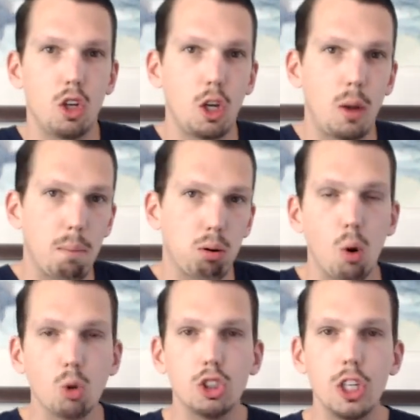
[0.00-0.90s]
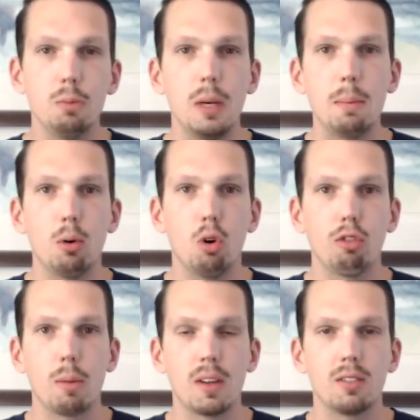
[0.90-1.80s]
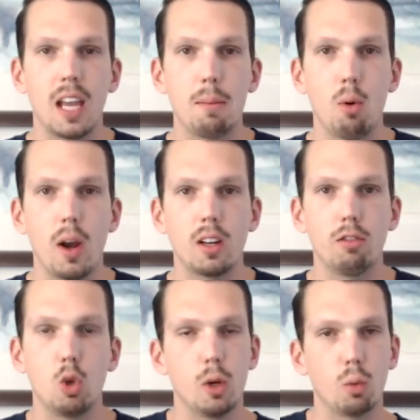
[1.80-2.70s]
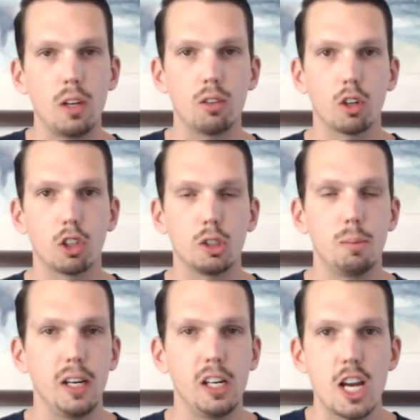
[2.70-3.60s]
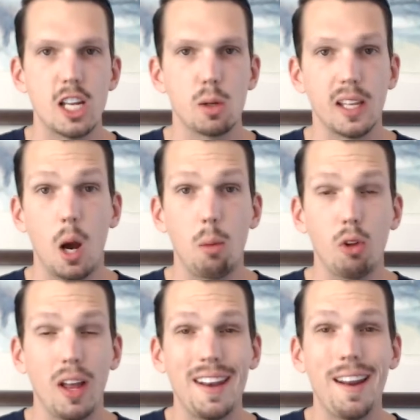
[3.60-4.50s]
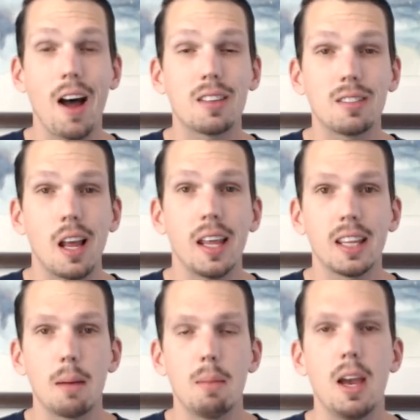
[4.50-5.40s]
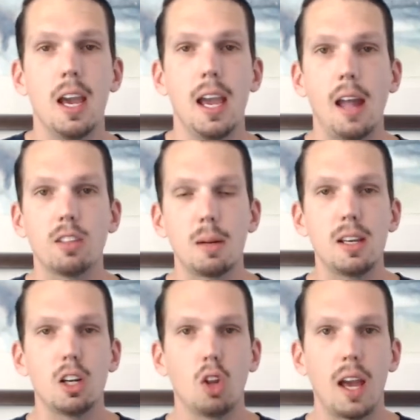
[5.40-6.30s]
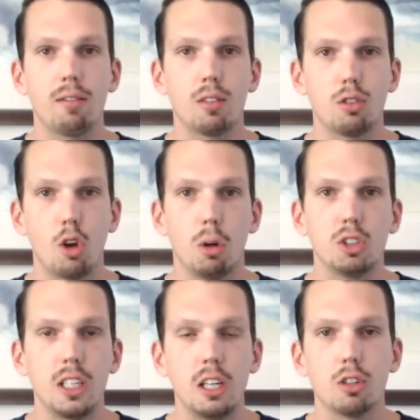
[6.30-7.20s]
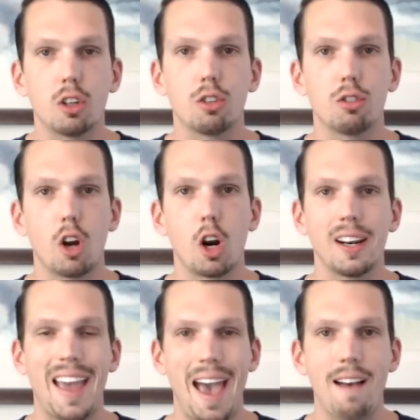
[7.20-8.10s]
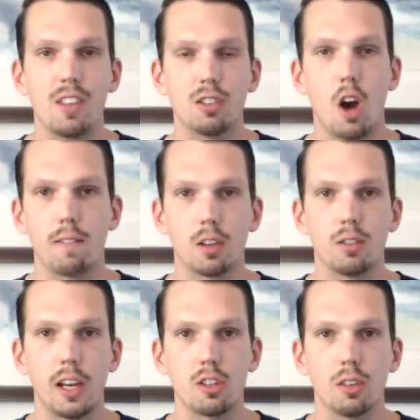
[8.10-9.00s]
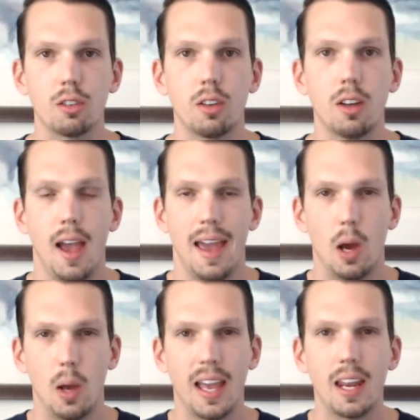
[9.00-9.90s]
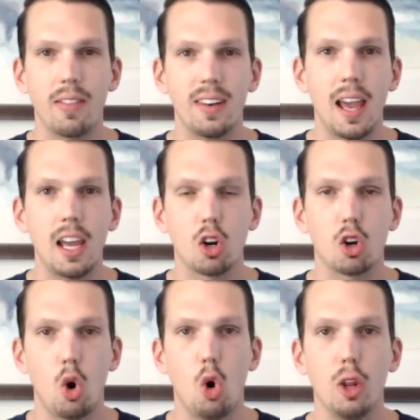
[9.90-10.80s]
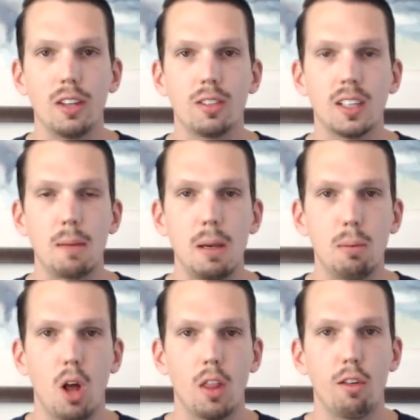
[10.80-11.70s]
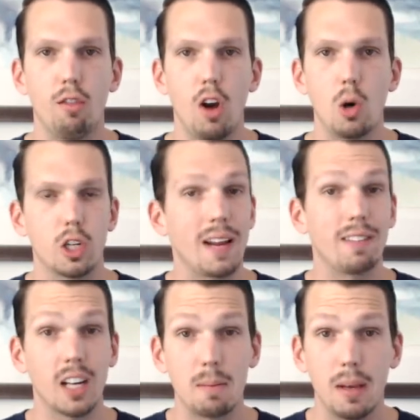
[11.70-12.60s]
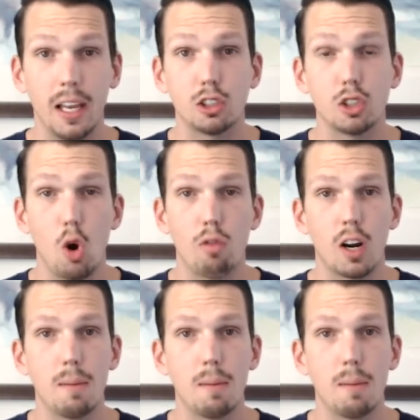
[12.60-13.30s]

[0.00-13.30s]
approach these people from a standpoint of doing research, being genuinely helpful, and not selling them, it's going to make your life so much easier to start and have these conversations. Now, at the end of the day, your goal is to get people on the phone. You're never going to pitch over a